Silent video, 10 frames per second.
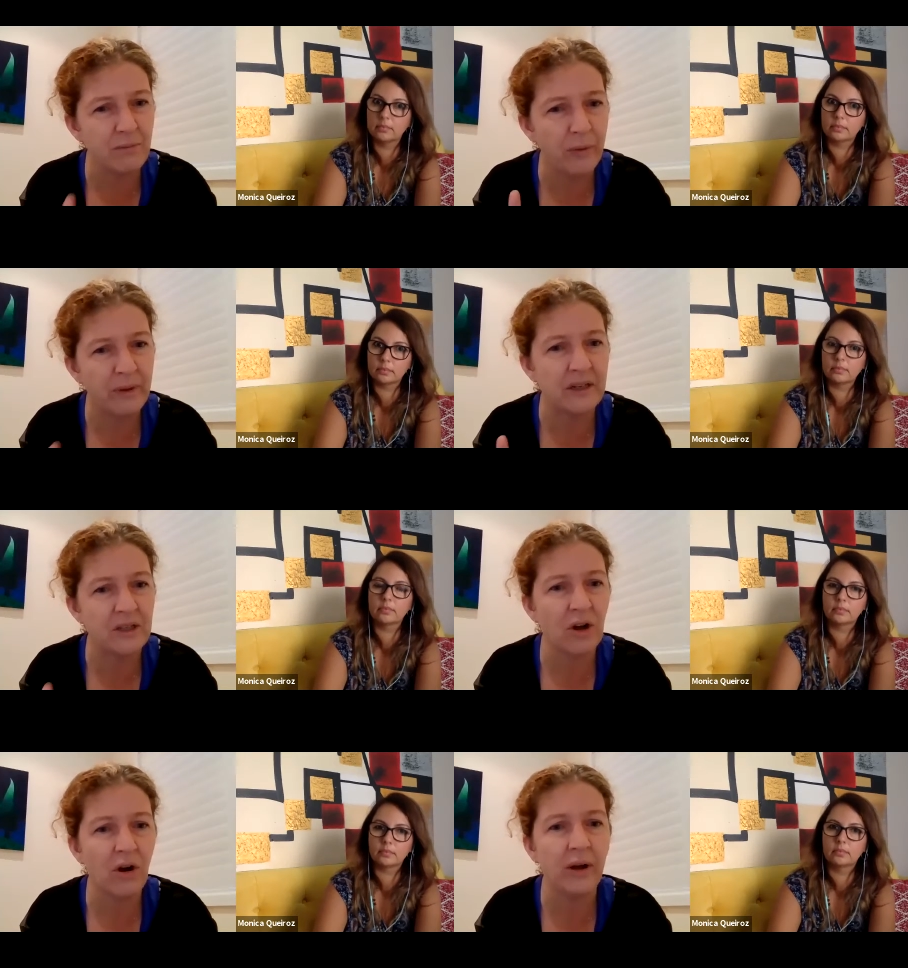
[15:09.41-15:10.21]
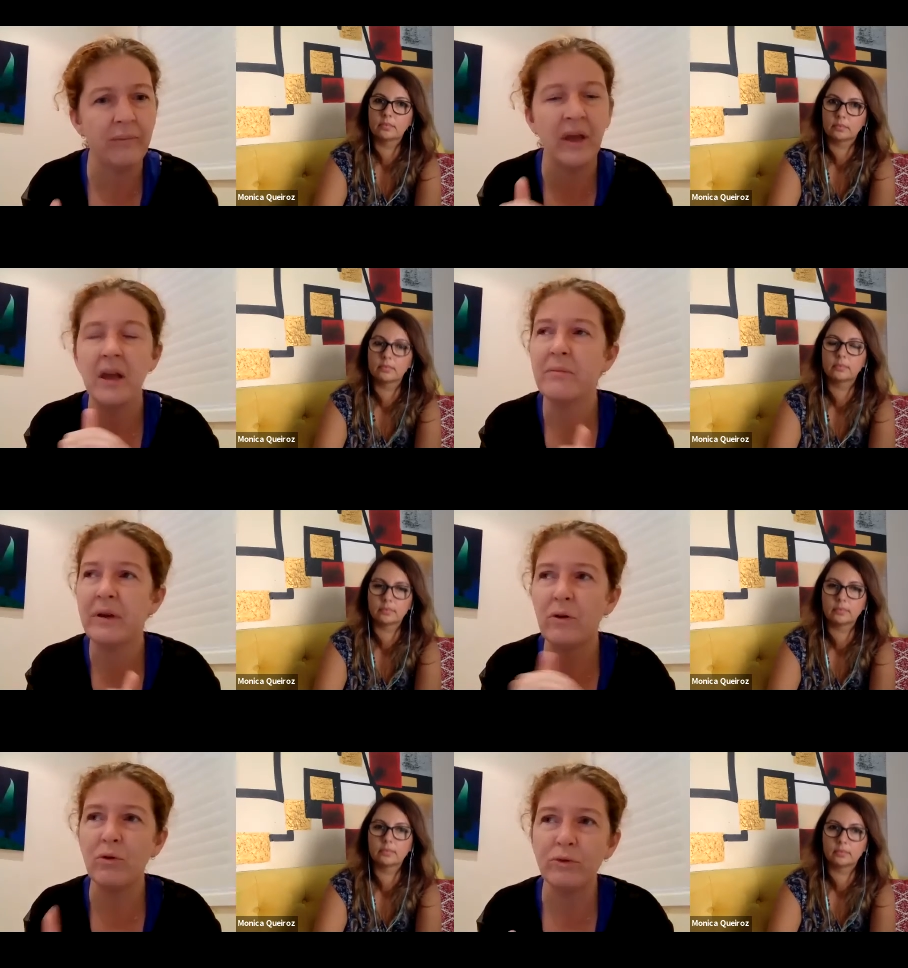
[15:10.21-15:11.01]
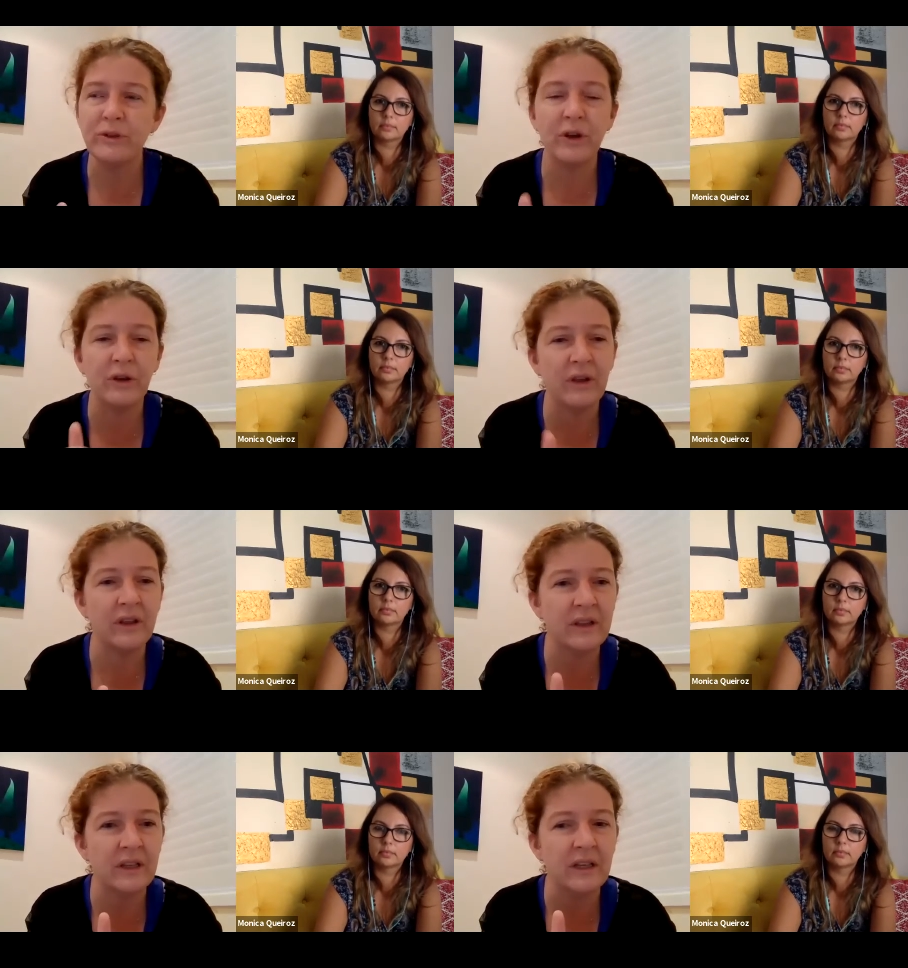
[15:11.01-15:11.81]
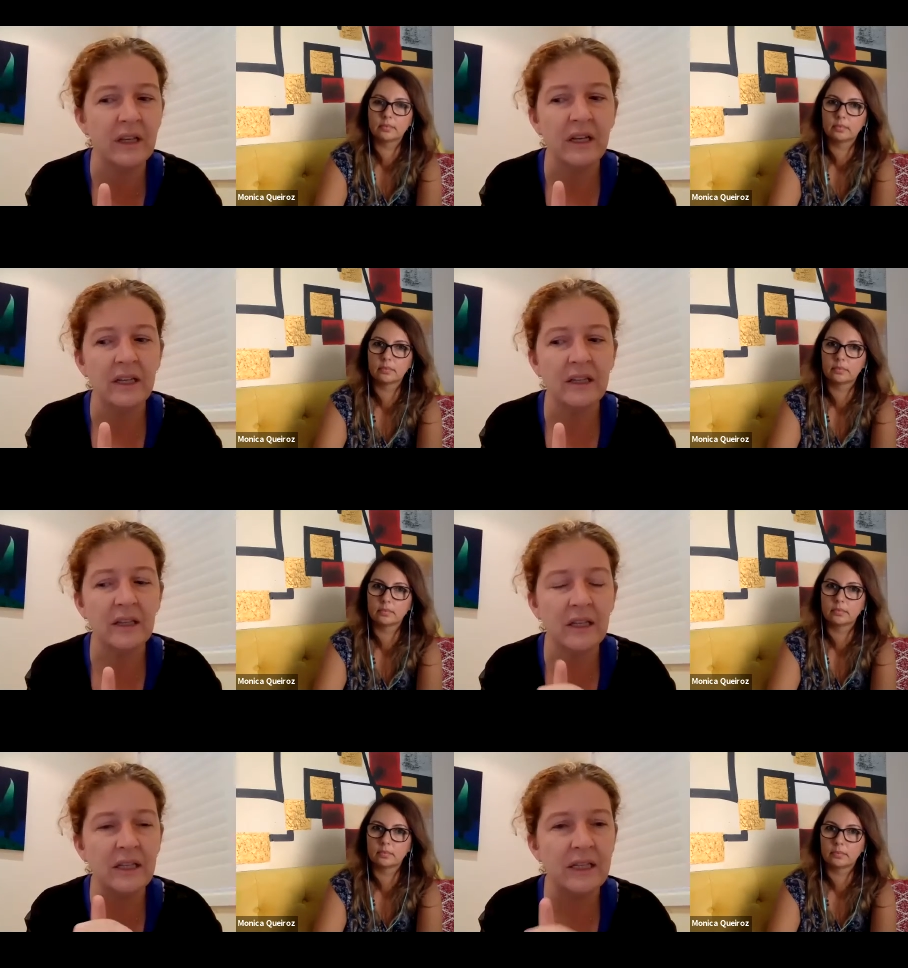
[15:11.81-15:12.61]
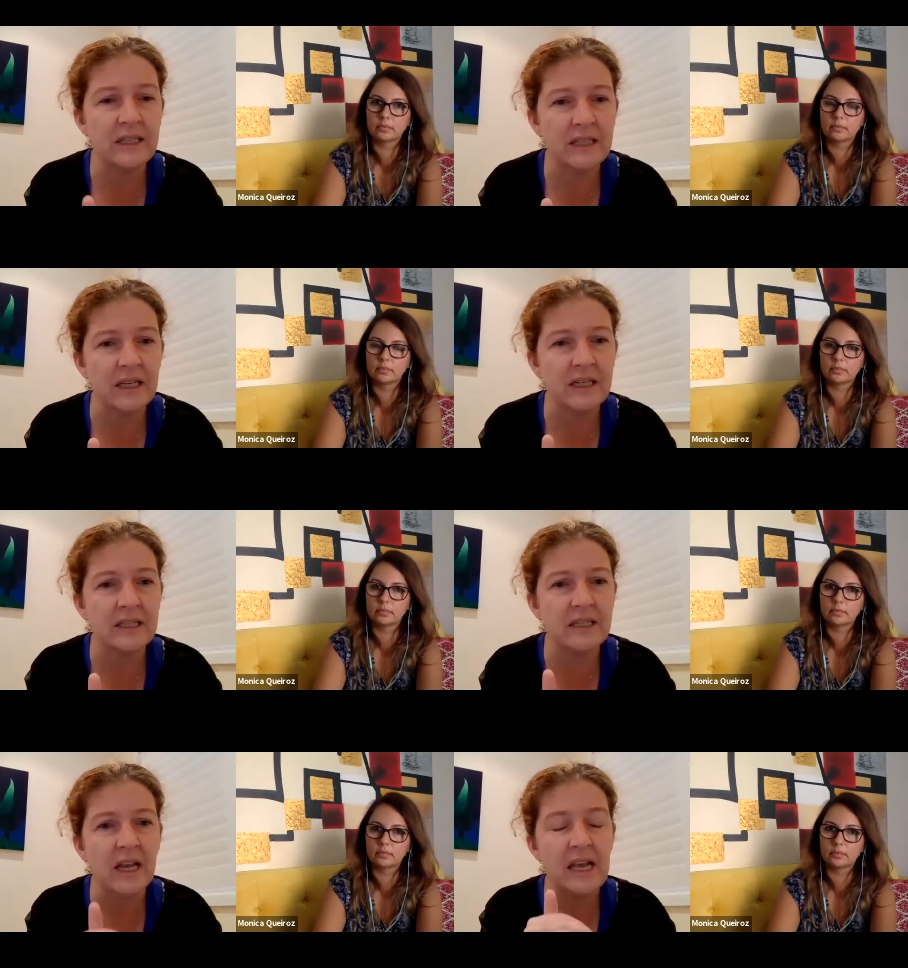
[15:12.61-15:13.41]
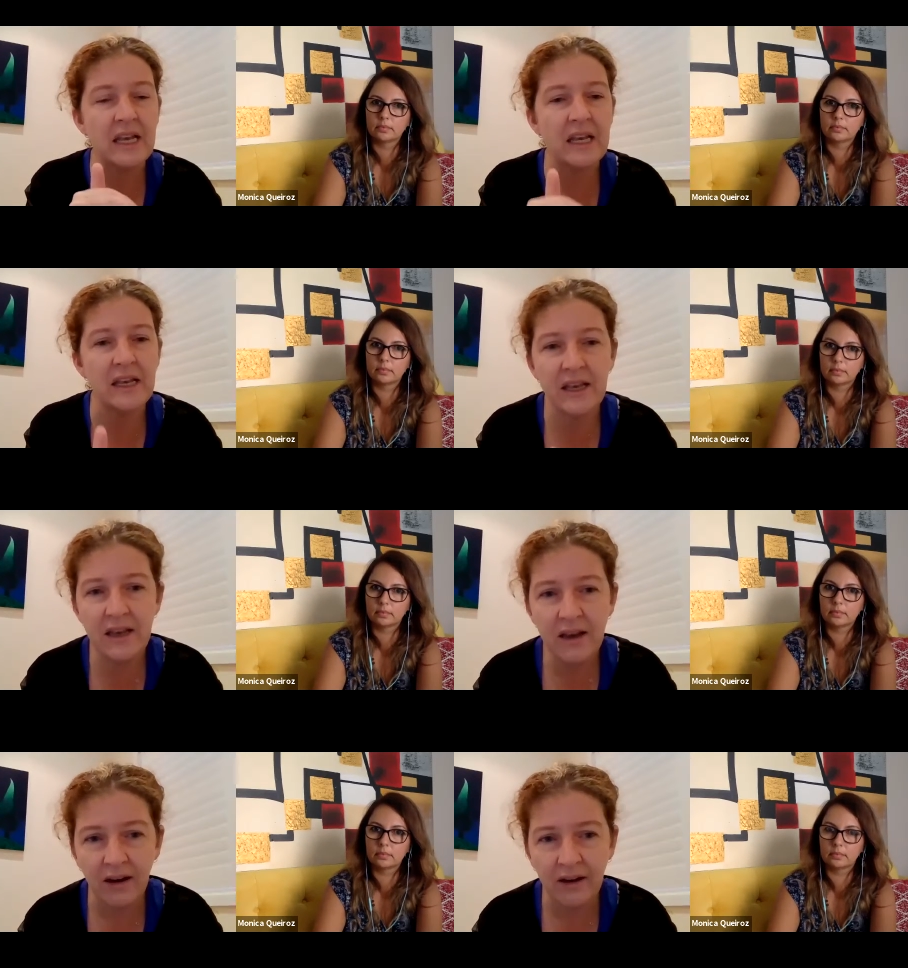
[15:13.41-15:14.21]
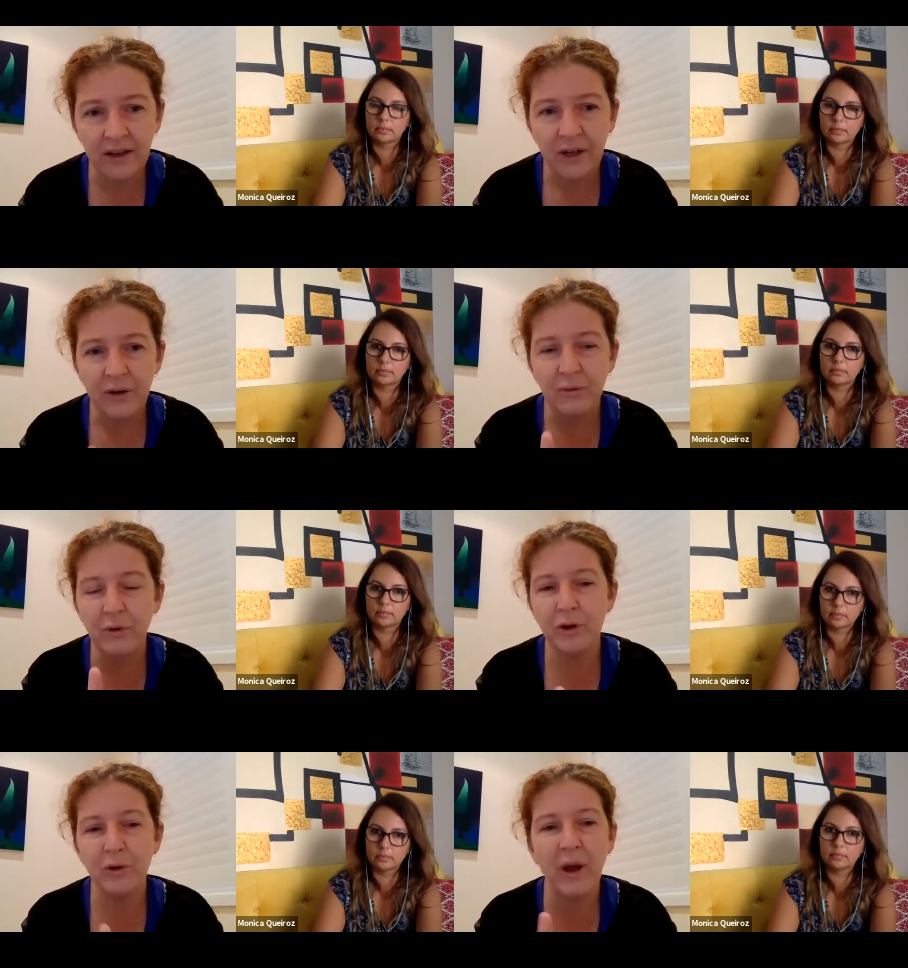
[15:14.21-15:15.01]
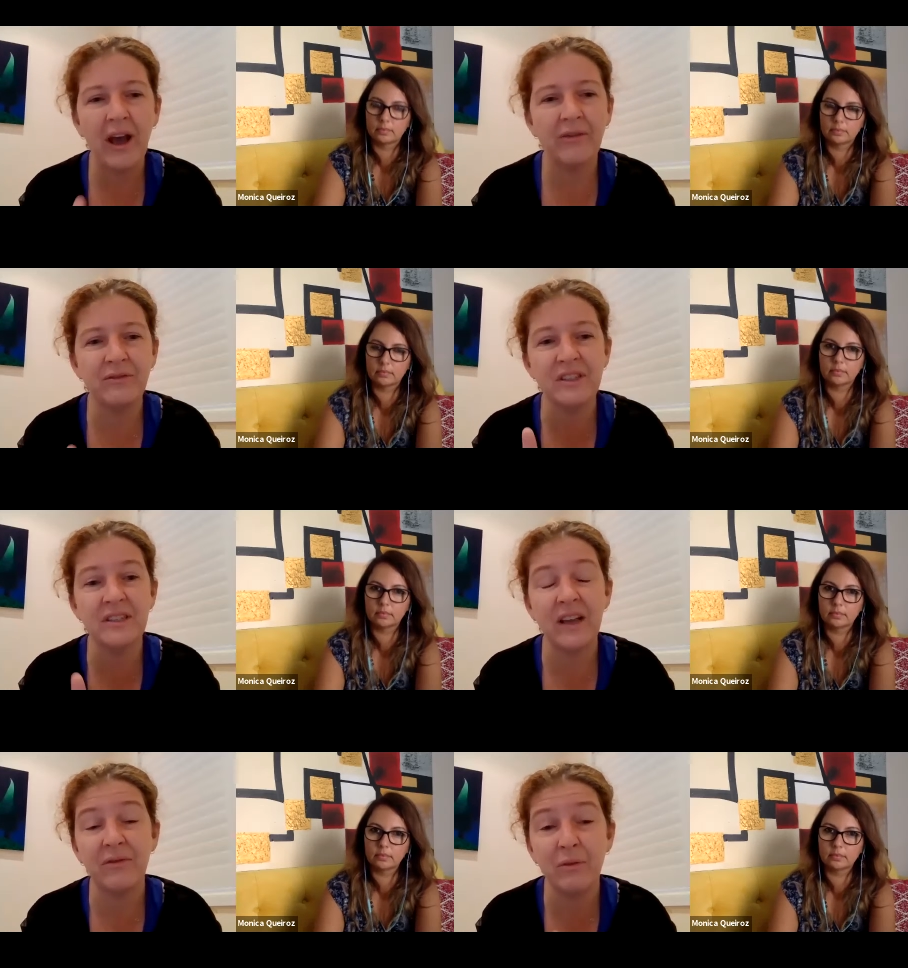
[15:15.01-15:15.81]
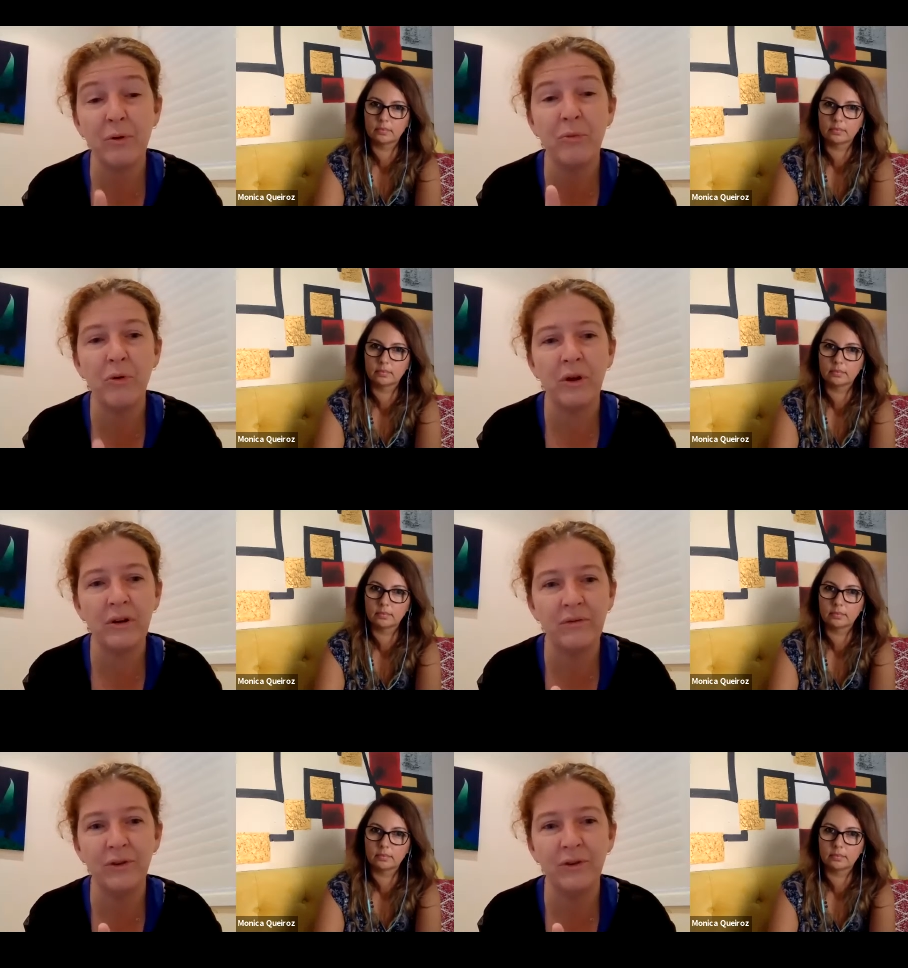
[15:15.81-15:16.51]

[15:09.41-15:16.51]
Speaker 1: moment in time, mm-hmm. but also mm-hmm. that the that the listeners hear what you have to say from a point of